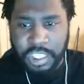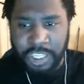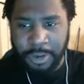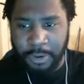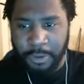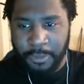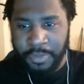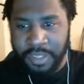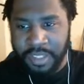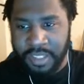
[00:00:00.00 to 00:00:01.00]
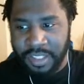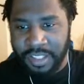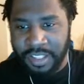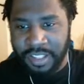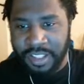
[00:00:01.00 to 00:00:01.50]
So.
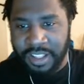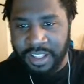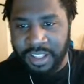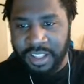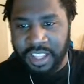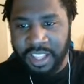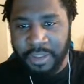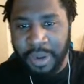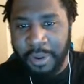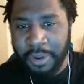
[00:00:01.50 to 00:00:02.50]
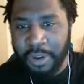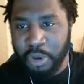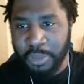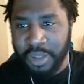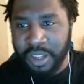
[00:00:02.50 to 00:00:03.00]
This is where I would
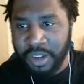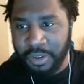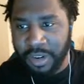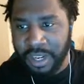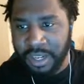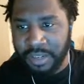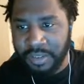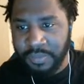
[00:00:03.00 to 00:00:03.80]
normally go, right?